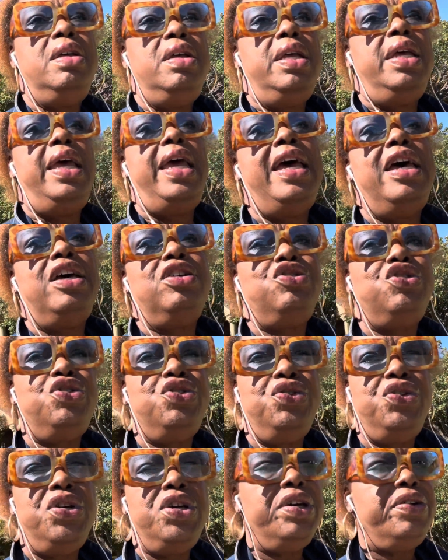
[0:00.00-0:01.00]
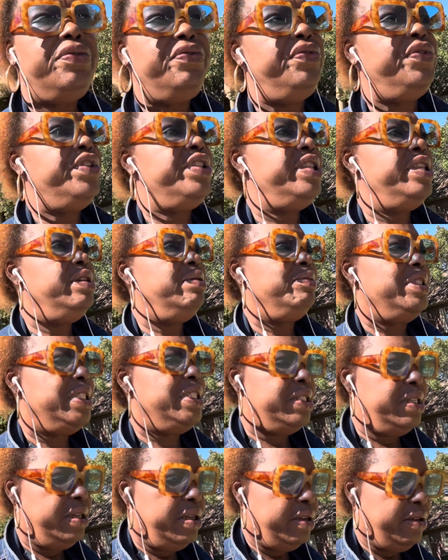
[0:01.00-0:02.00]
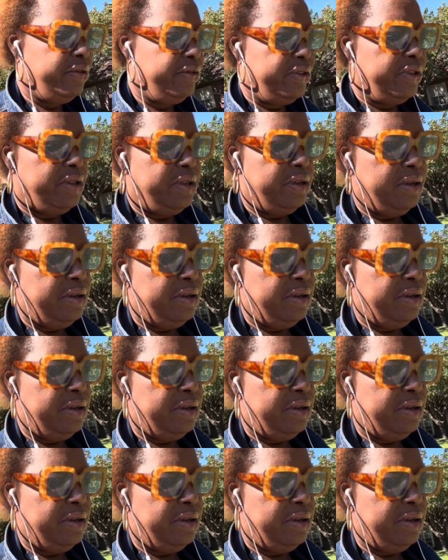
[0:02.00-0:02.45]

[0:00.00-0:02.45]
how to cook for themselves,